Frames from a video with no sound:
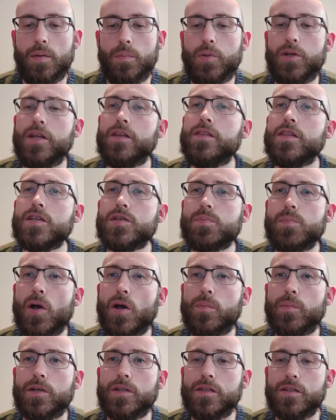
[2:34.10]
But in this
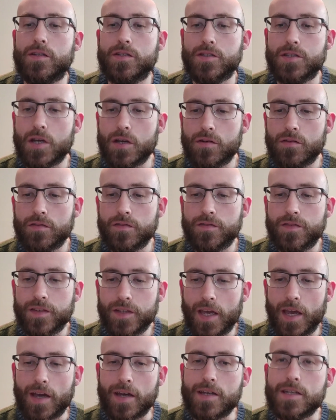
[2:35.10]
moment, don't
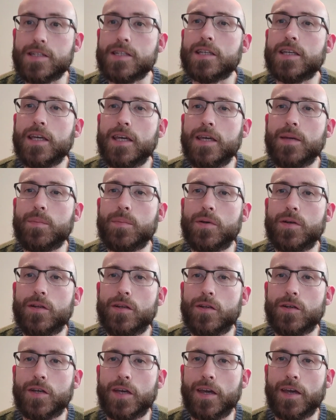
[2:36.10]
forget to keep
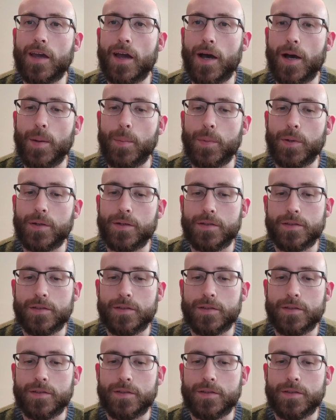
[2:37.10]
looking up,